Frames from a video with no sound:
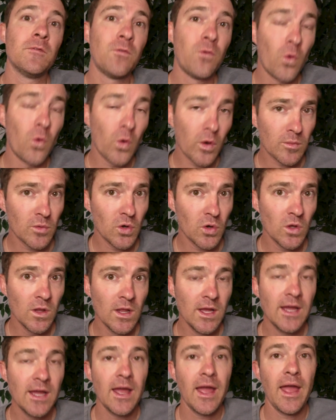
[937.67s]
formal
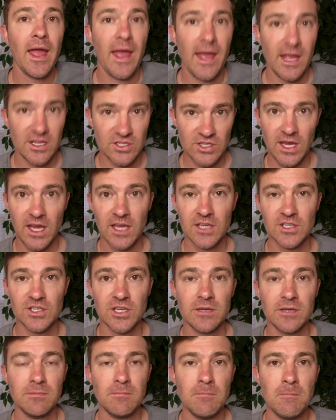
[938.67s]

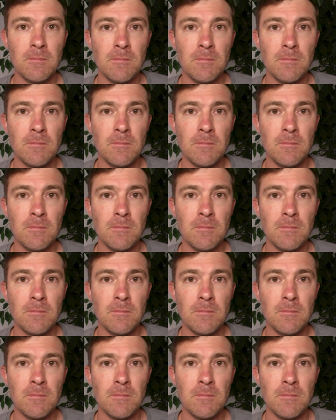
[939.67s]
education.